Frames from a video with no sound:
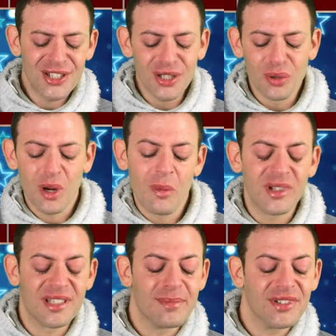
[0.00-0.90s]
2. Rome
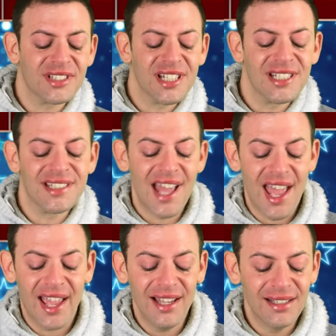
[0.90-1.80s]
wasn't built in a
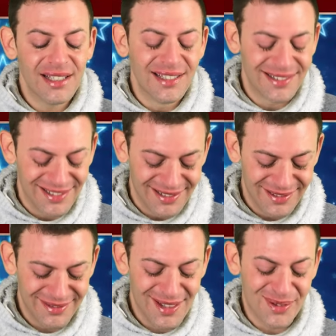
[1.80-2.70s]
day. It
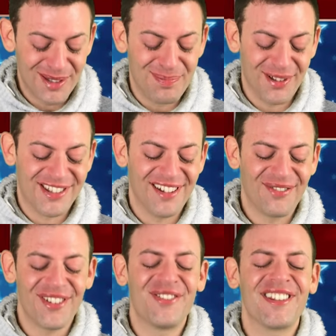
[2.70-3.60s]
was built in
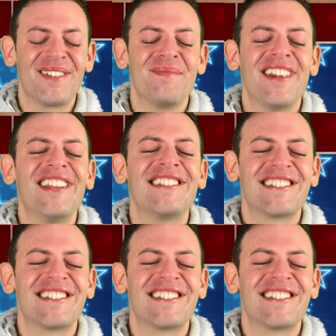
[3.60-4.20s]
15